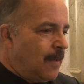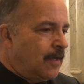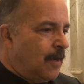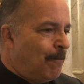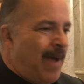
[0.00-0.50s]

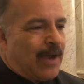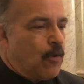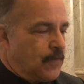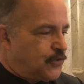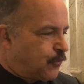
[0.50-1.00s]
you know, back
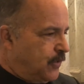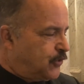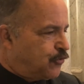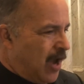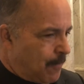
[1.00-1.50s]
on the
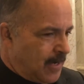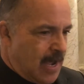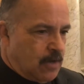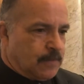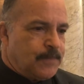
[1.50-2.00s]
streets dropping
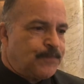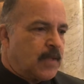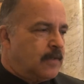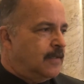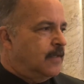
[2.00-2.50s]
out,
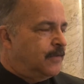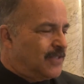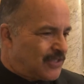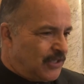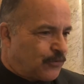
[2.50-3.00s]

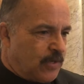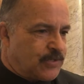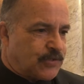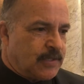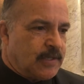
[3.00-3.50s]

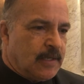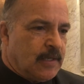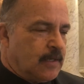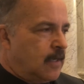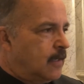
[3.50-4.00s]
disinterested,
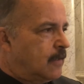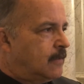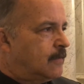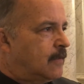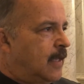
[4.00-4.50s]

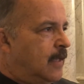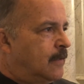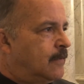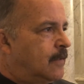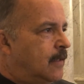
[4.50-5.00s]
uh,
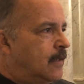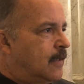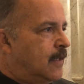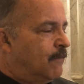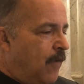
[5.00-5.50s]
and
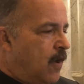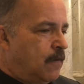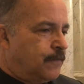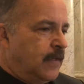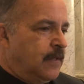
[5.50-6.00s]

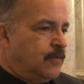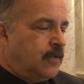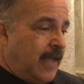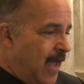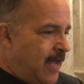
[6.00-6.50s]
involved in
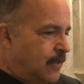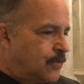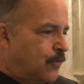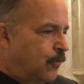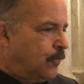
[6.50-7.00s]

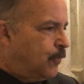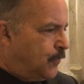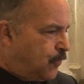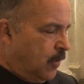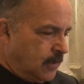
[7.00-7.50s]
gangs or
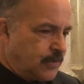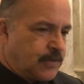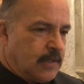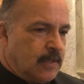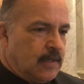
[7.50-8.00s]
with drugs.